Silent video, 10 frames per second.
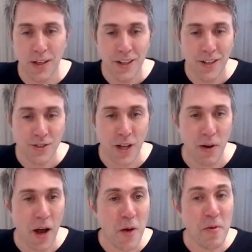So
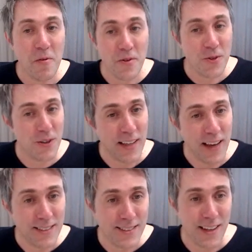I hope you've enjoyed
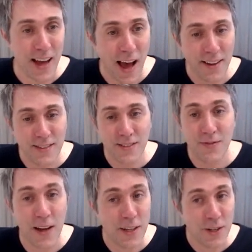that and
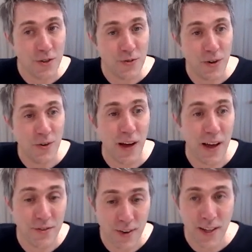find it useful,
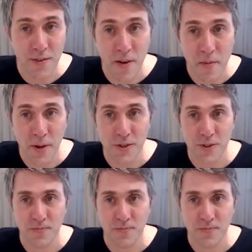and thank you very much.